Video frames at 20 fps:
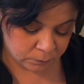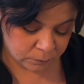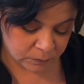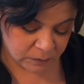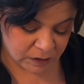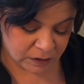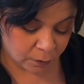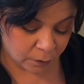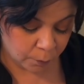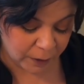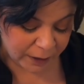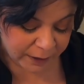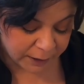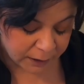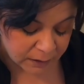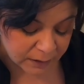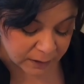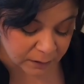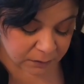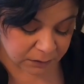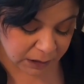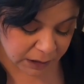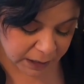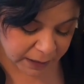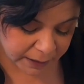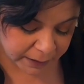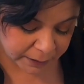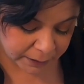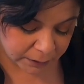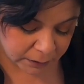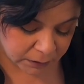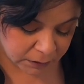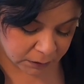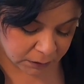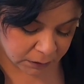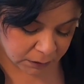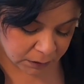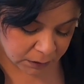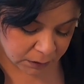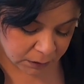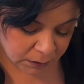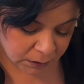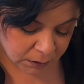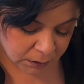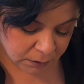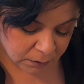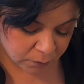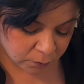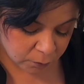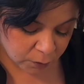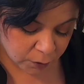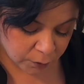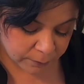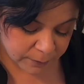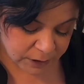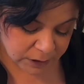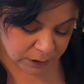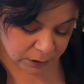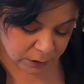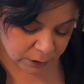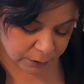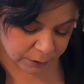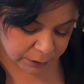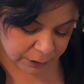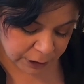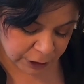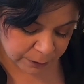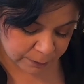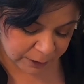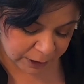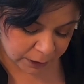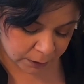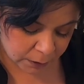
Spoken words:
So when in the light, the womb is nourishment,